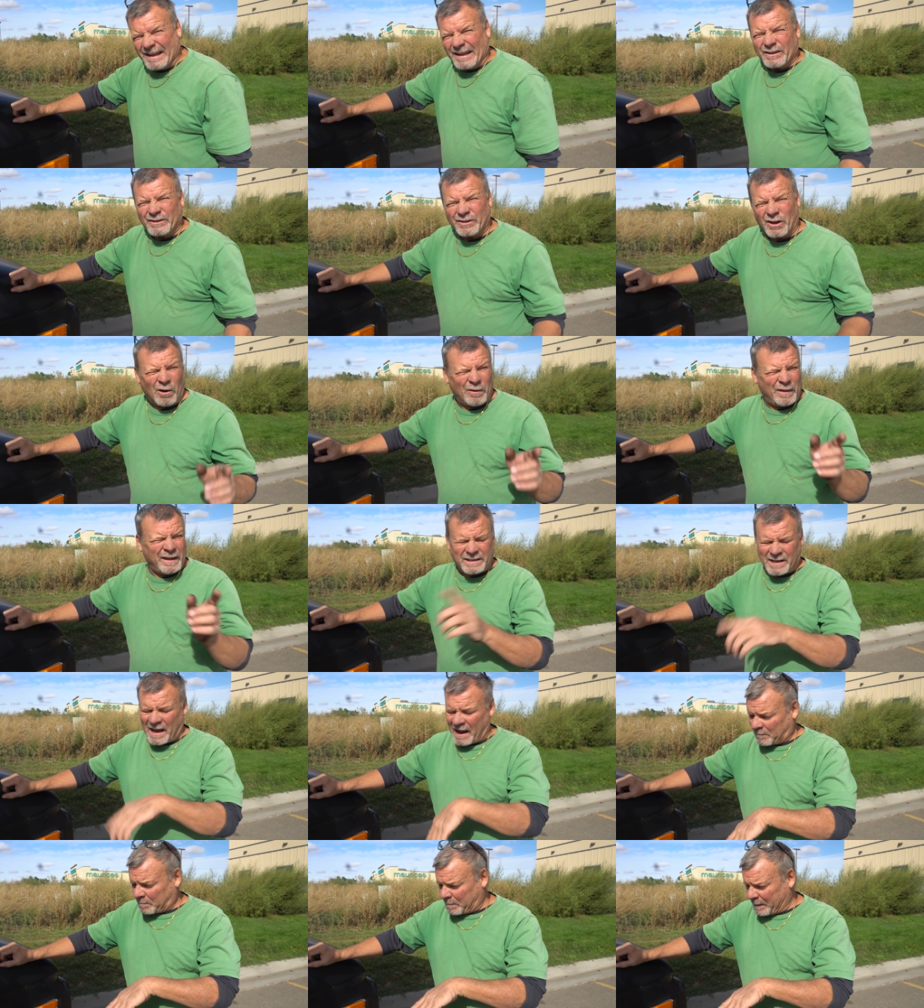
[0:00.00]
So these
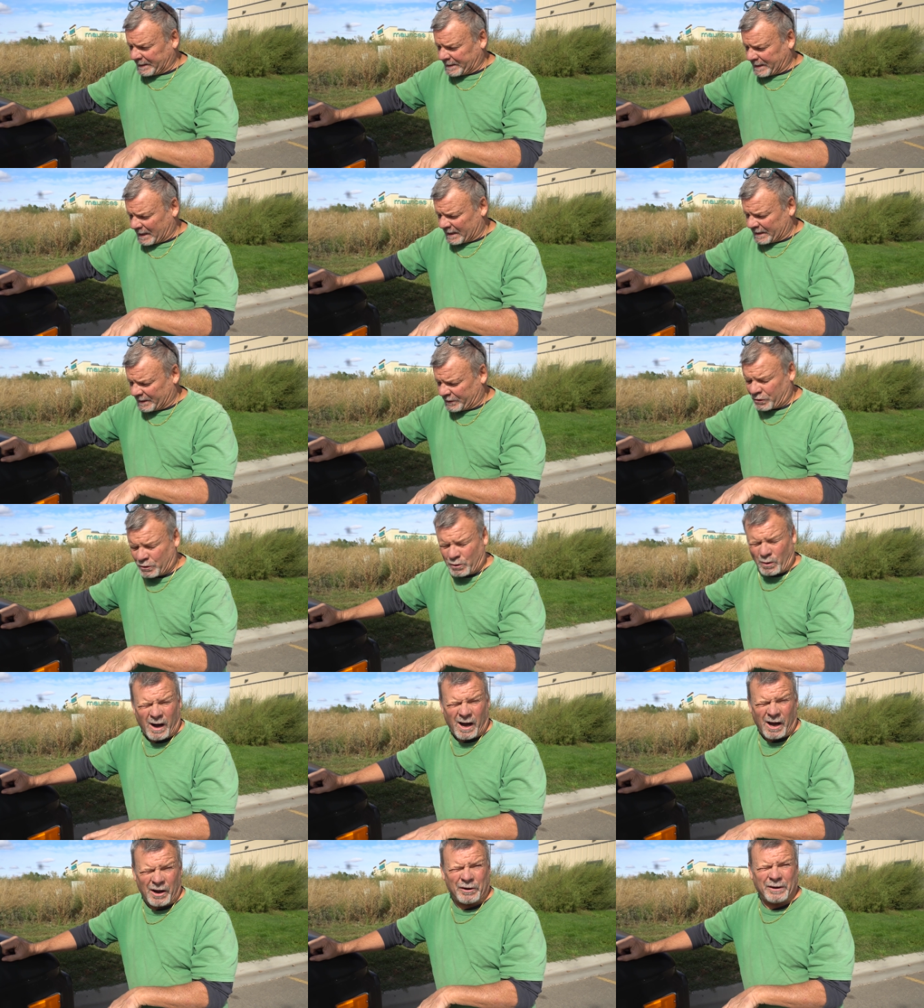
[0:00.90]
have to be done to
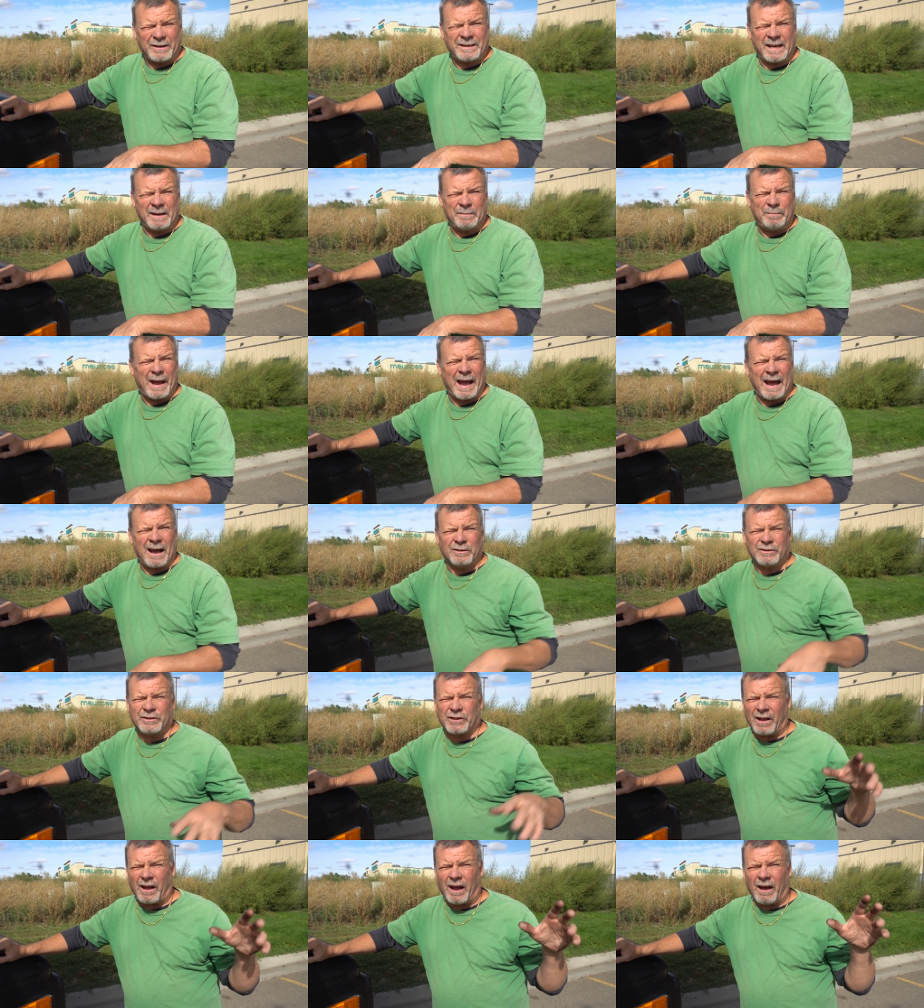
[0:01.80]
110 pounds
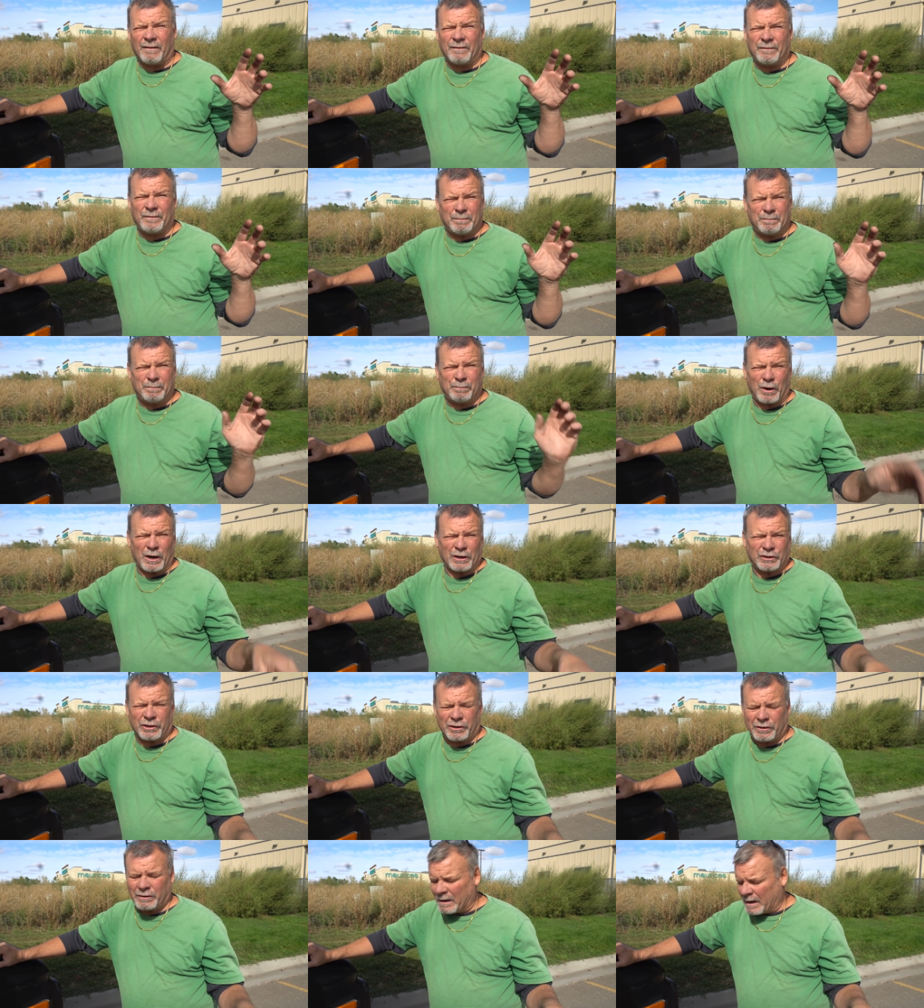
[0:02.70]
of
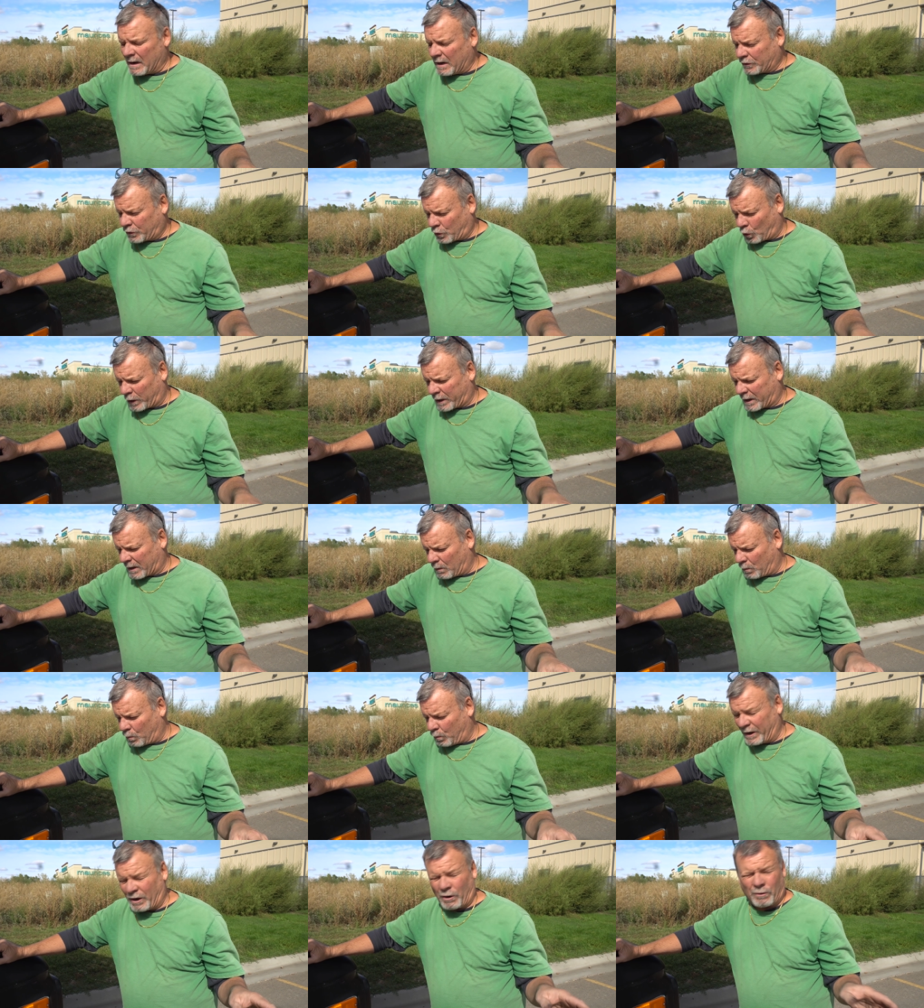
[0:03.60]
pressure, torque.
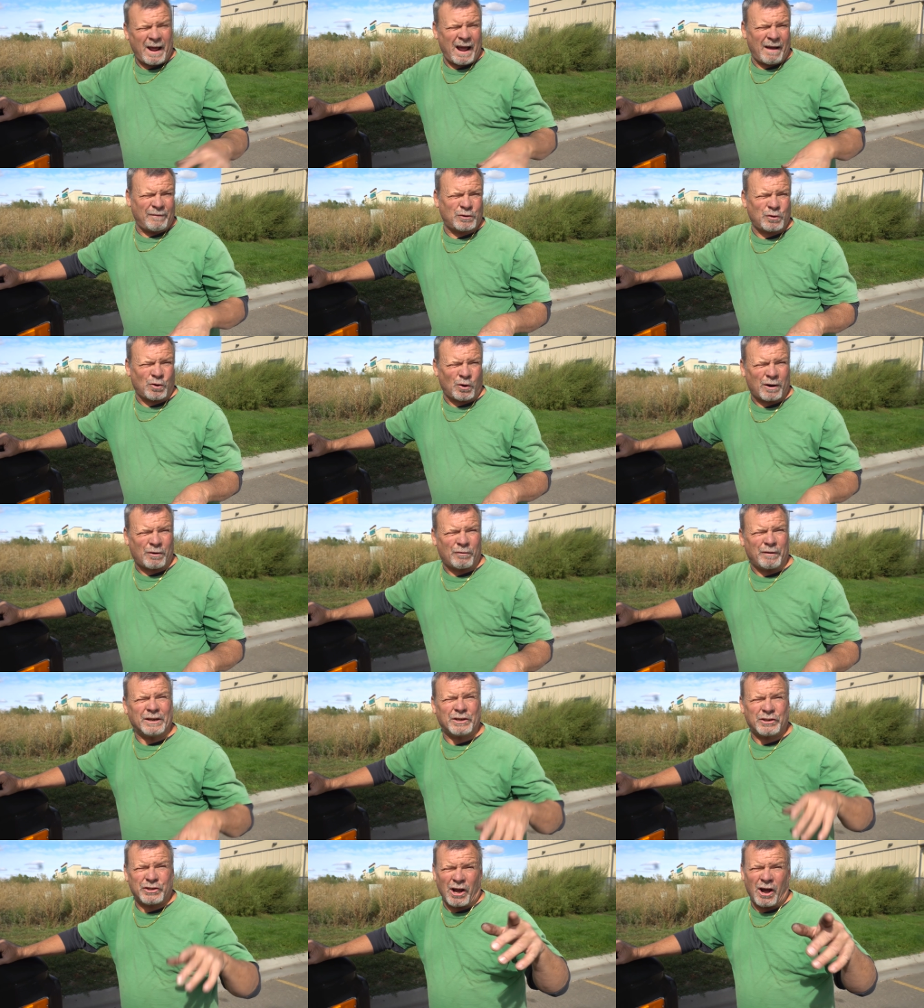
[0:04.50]
We don't have a torque
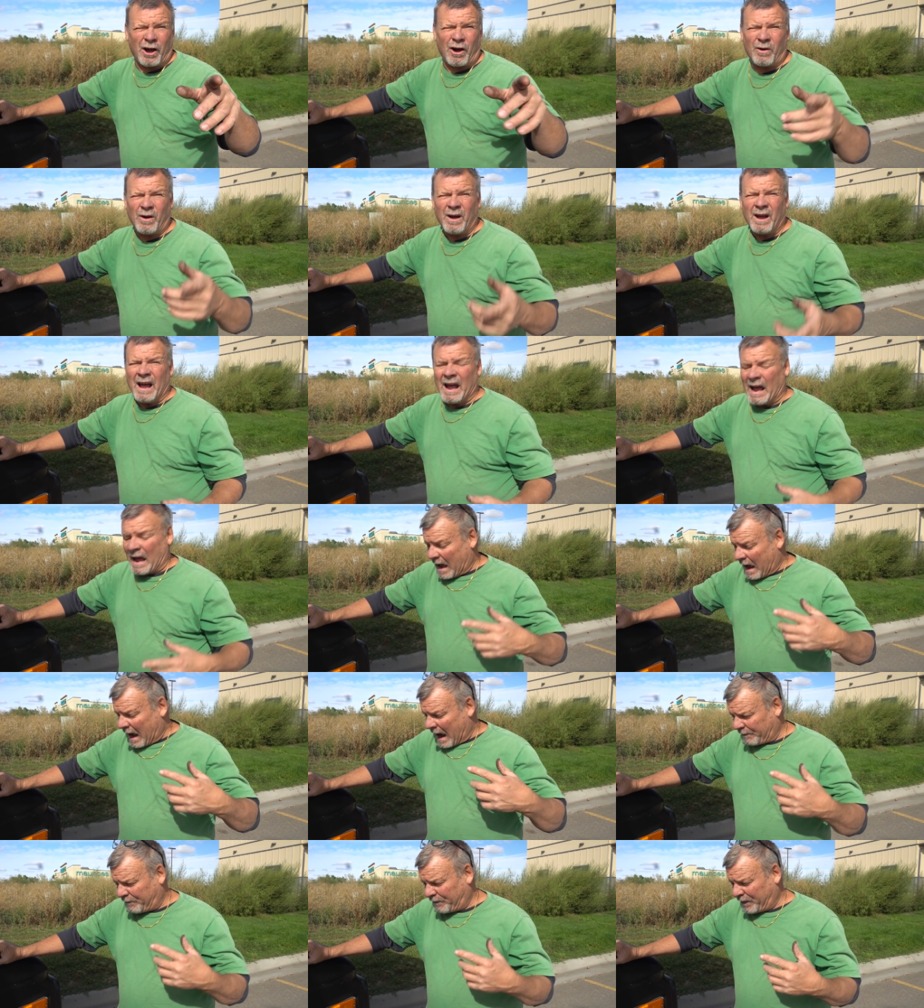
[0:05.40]
wrench. So
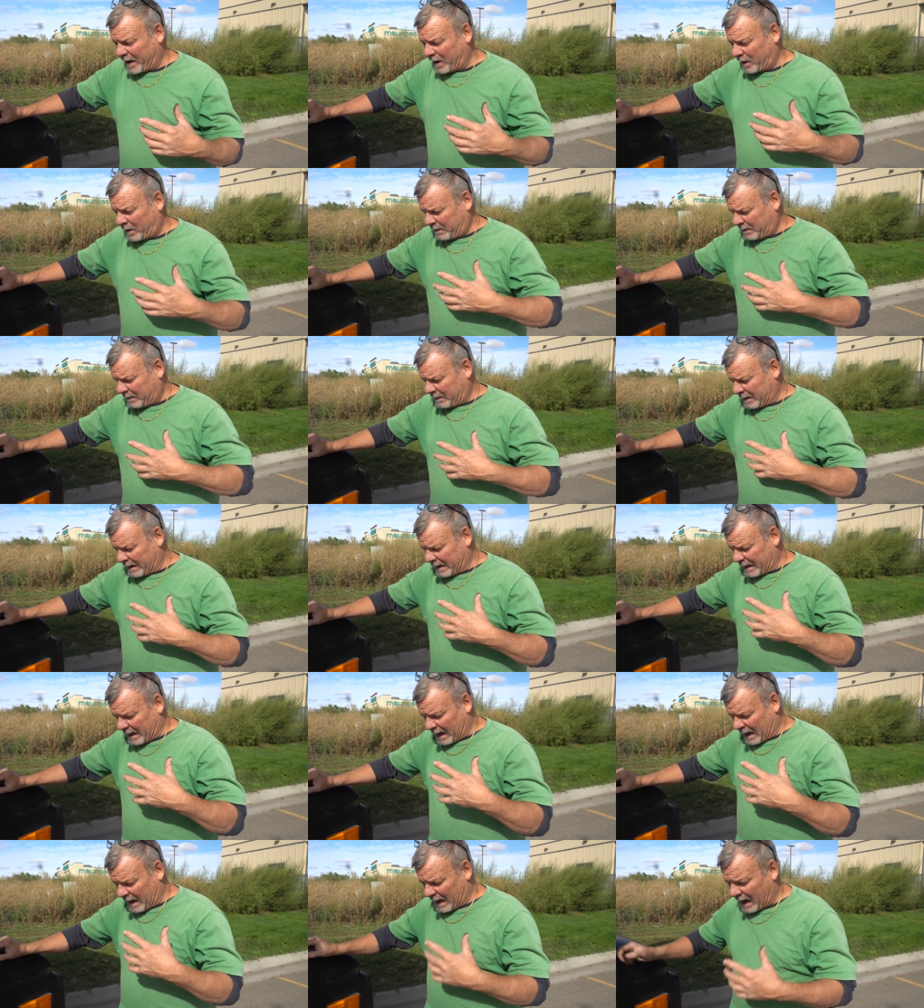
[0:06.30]
I figured
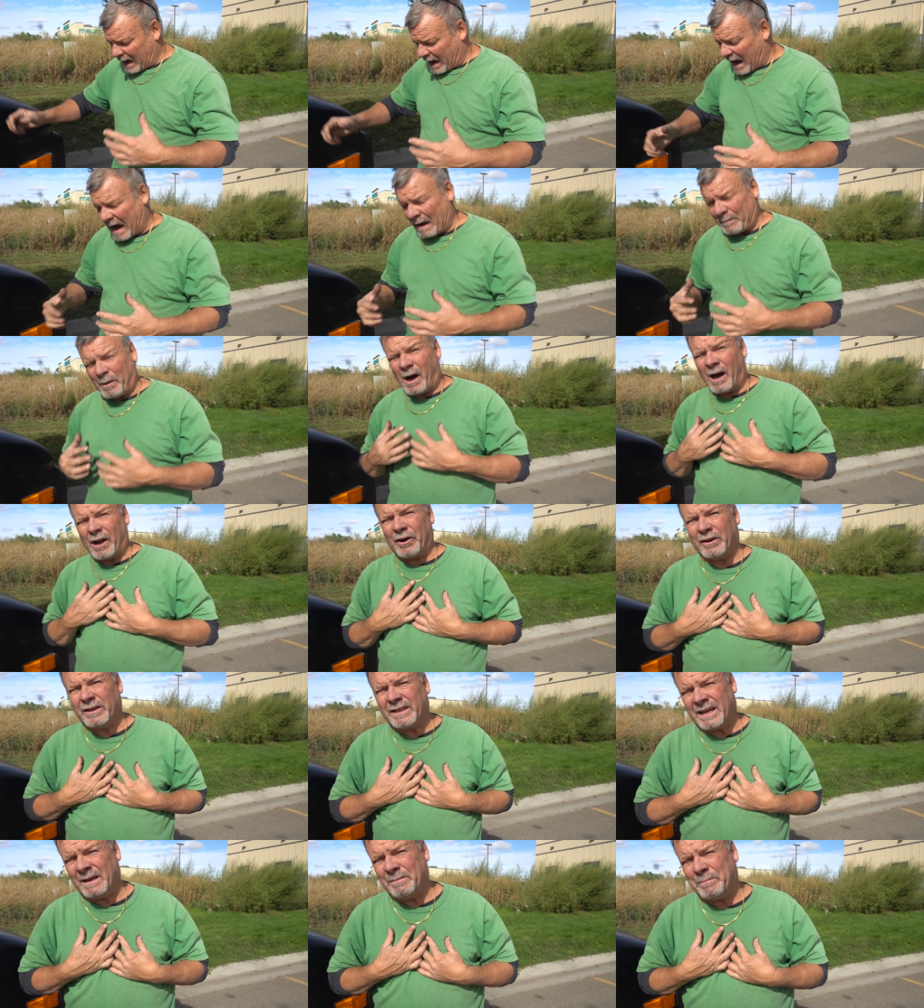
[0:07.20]
I'm
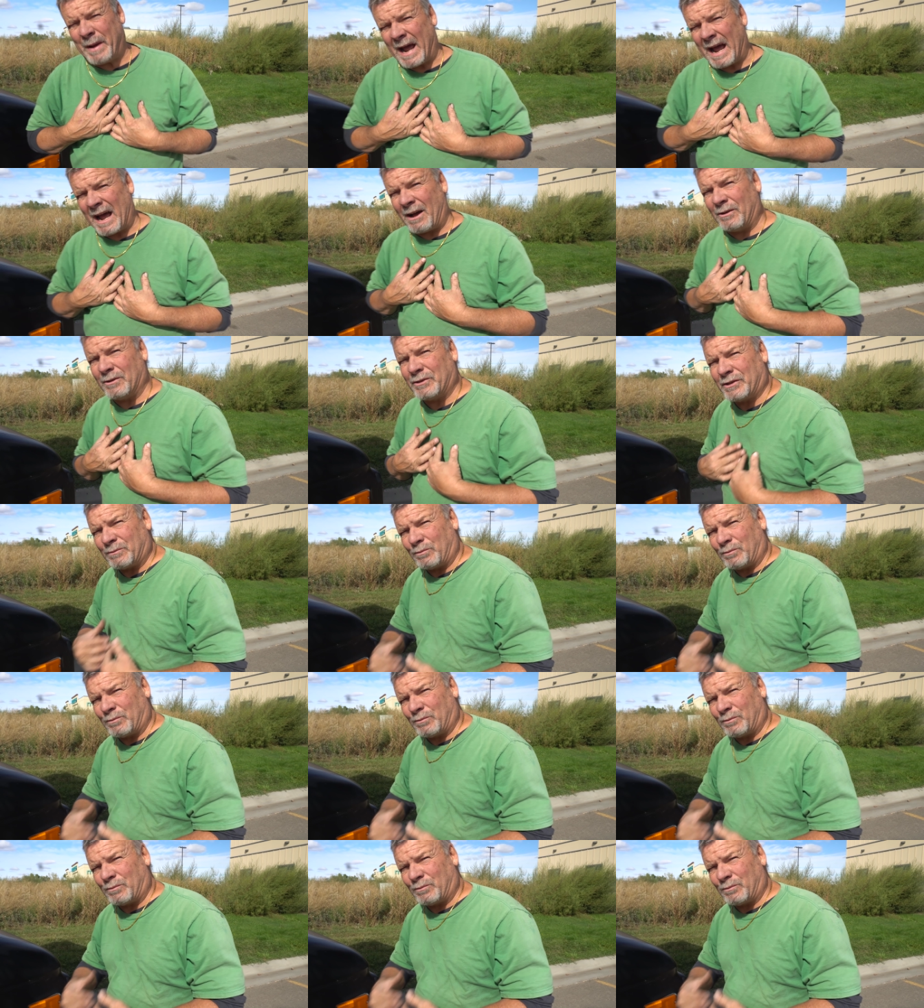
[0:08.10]
110 pounds,